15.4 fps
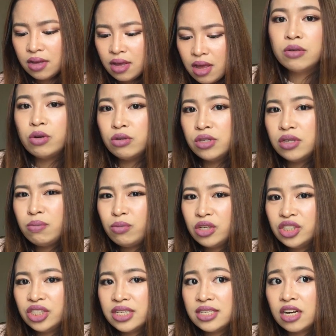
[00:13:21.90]
So some
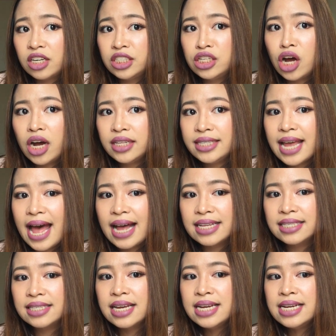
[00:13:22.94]
brushes are not
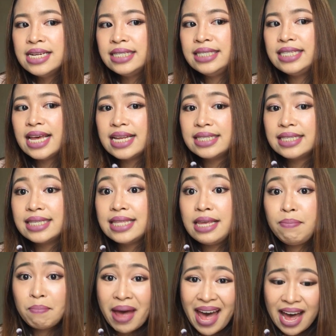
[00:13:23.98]
as
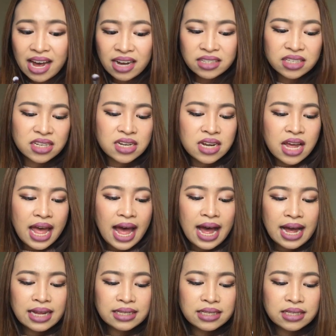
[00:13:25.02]
densely packed
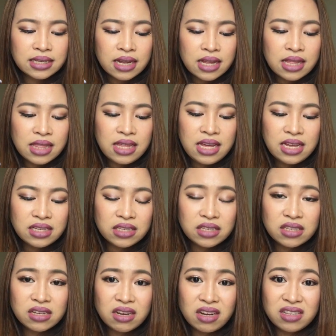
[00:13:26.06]
as
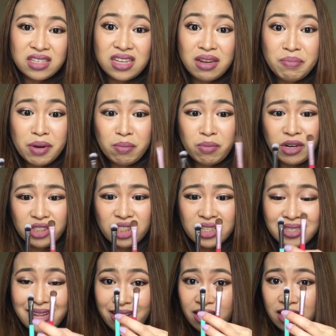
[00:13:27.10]
these Sigma
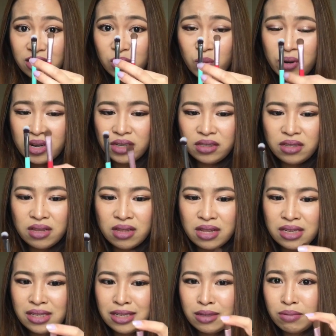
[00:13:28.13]
brushes like this one.
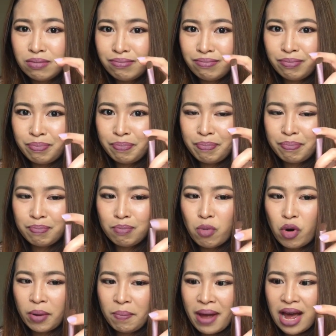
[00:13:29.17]
This is
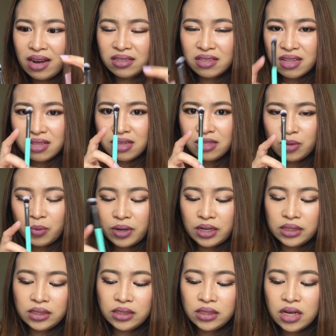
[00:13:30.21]
more packed than this
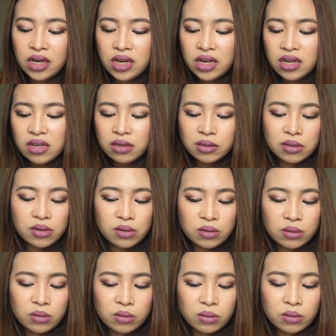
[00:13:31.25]
one.
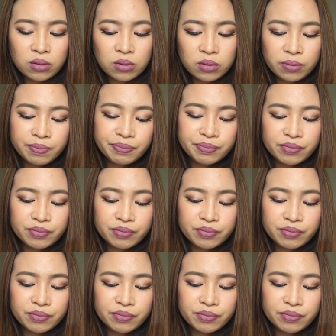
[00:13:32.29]
So